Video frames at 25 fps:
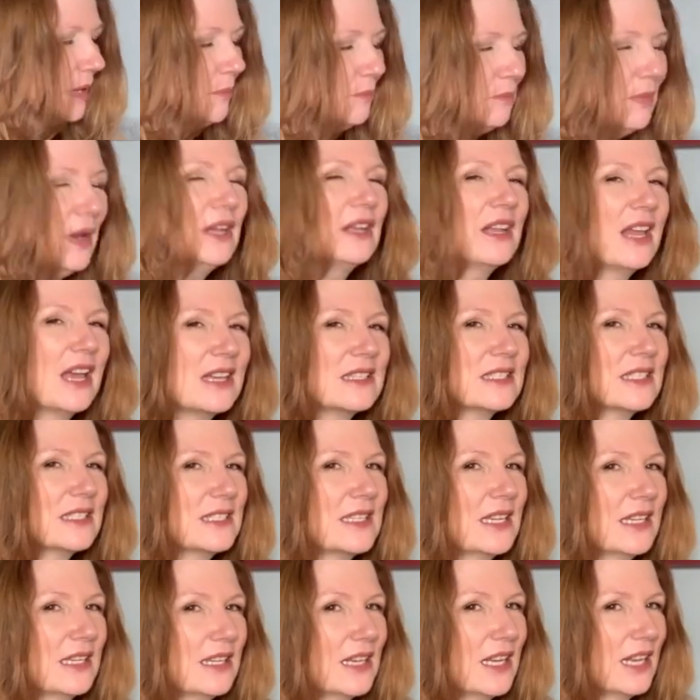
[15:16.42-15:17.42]
But as I
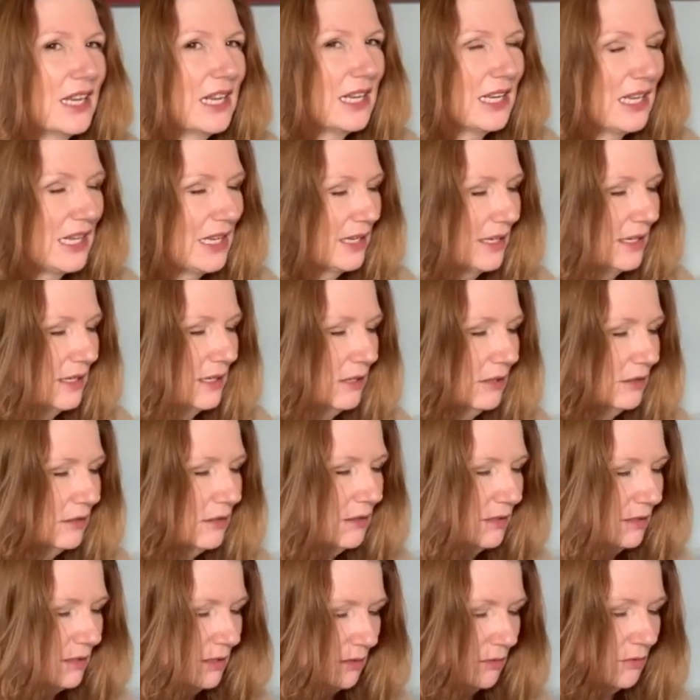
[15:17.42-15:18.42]
said, it
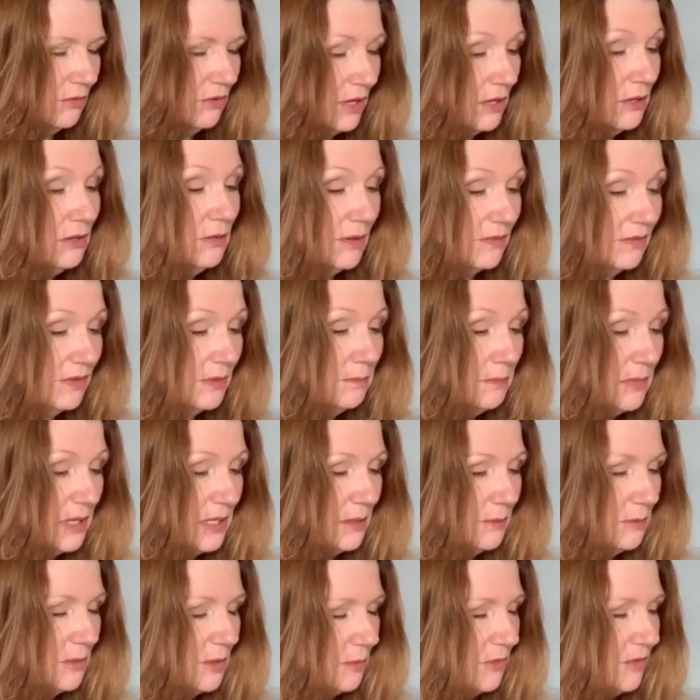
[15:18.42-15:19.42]
although you have a
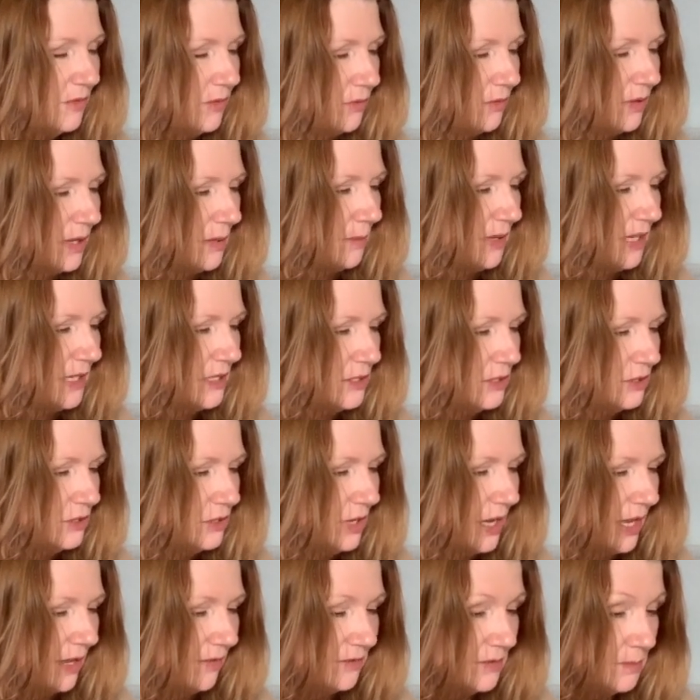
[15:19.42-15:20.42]
minimum of three metres
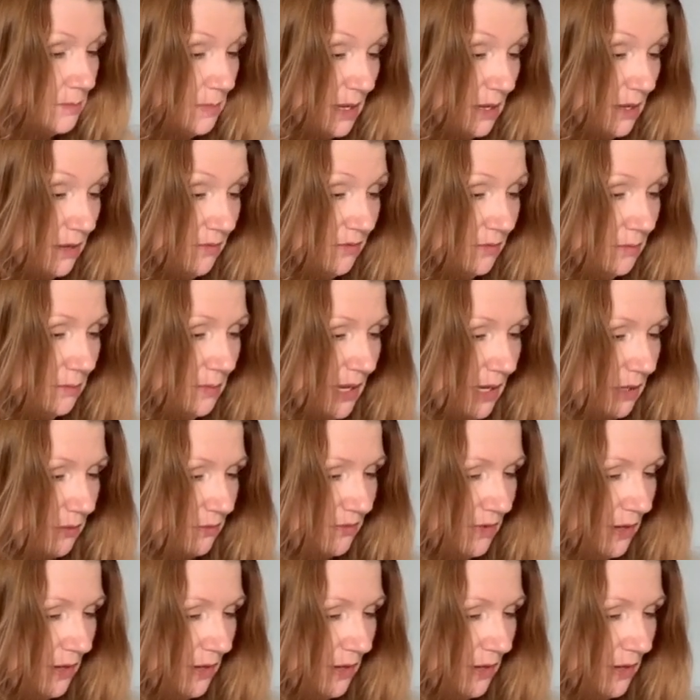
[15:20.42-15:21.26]
you have to buy from Pound